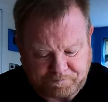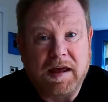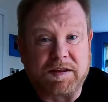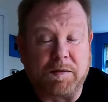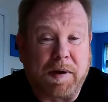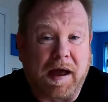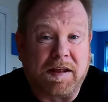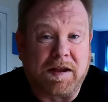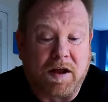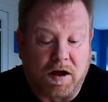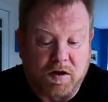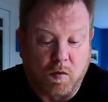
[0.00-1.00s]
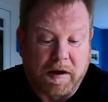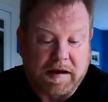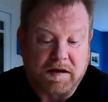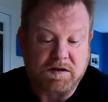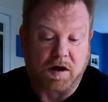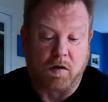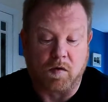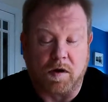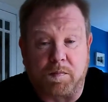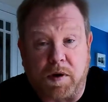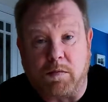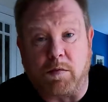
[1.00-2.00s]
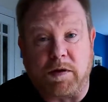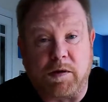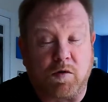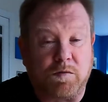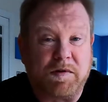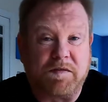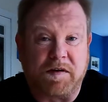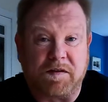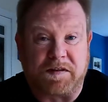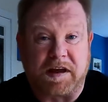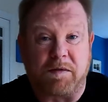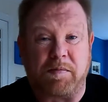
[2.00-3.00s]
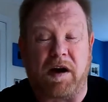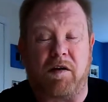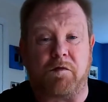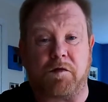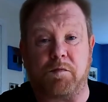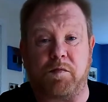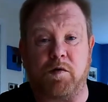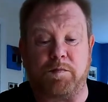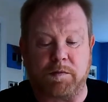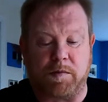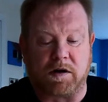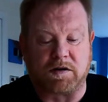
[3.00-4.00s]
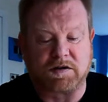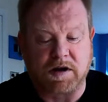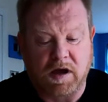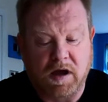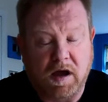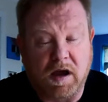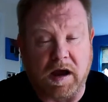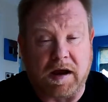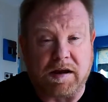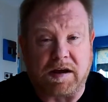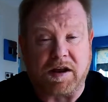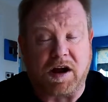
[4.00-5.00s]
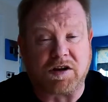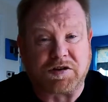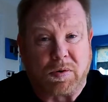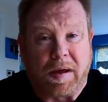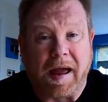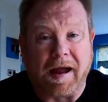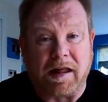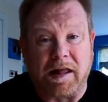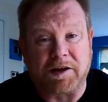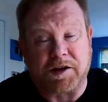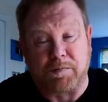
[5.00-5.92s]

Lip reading: depending on the weight. So it probably wouldn't be £15 for a puppy box. You can also get a litter